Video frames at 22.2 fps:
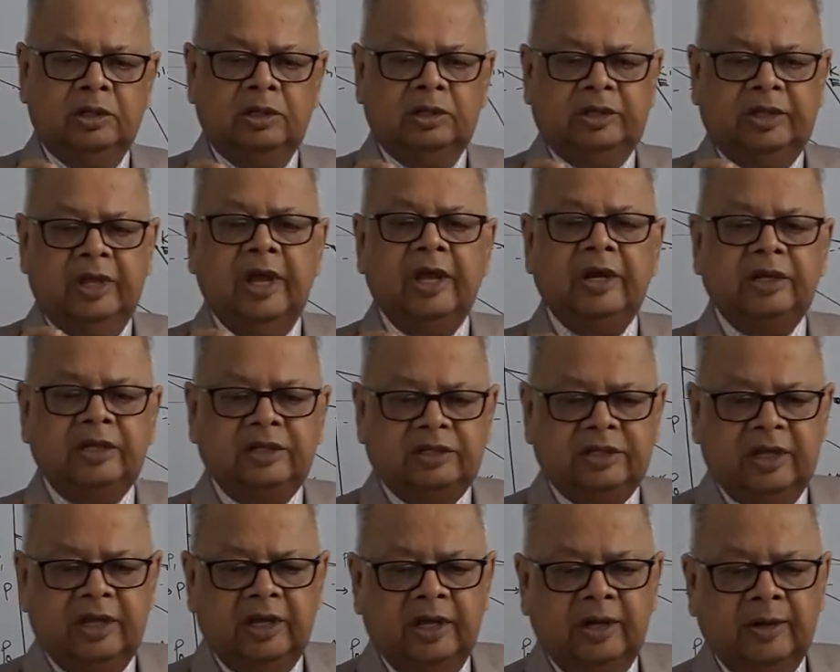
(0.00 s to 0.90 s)
There is
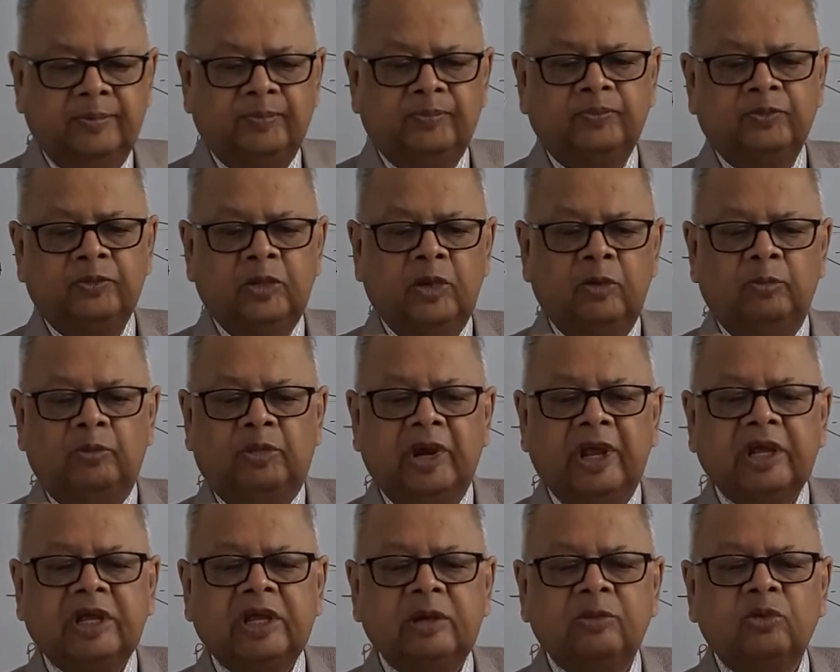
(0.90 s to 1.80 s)
a
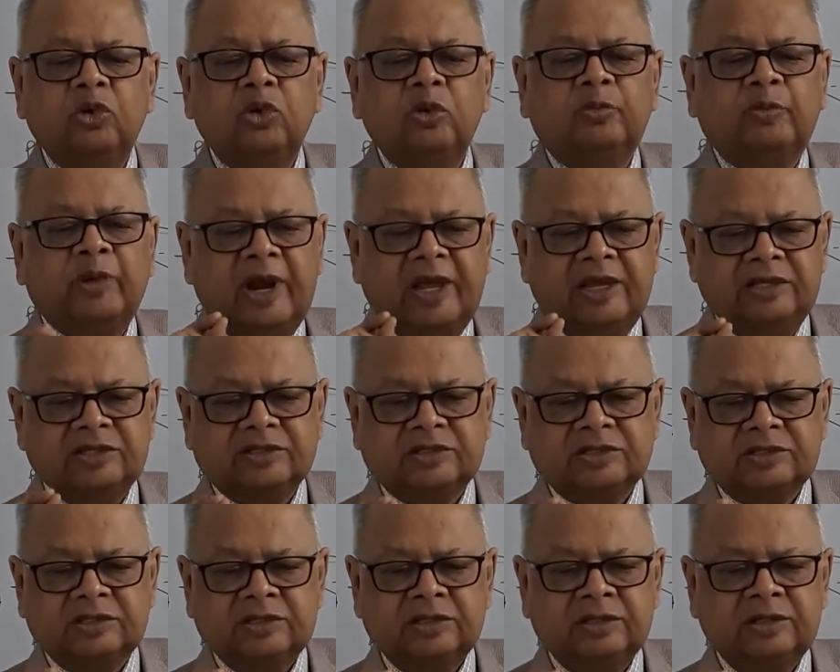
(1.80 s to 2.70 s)
break-even
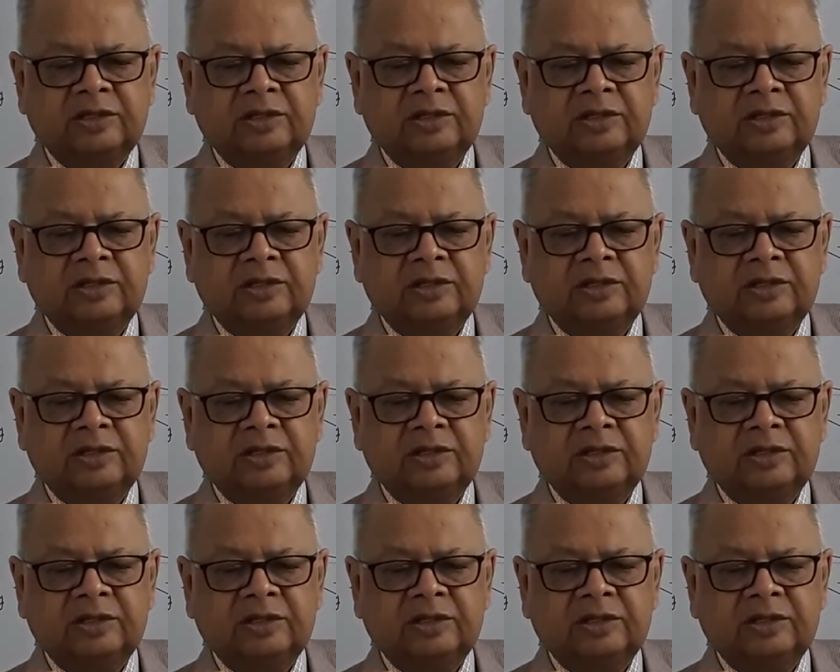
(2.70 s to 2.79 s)
price.